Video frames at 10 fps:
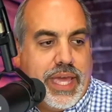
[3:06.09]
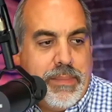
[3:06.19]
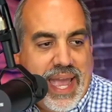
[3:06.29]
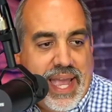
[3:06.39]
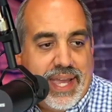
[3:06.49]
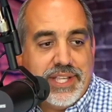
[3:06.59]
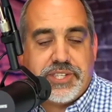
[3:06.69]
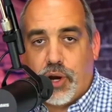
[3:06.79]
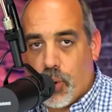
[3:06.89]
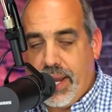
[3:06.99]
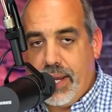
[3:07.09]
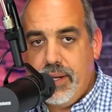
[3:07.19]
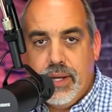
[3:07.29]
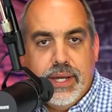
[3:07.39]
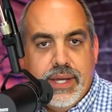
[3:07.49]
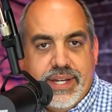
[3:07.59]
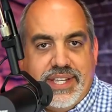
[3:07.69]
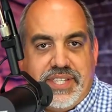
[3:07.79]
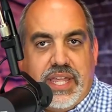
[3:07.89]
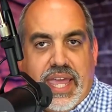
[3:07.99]
Hayes agreed. He
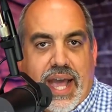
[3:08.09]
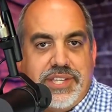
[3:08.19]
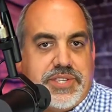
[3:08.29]
said, yes,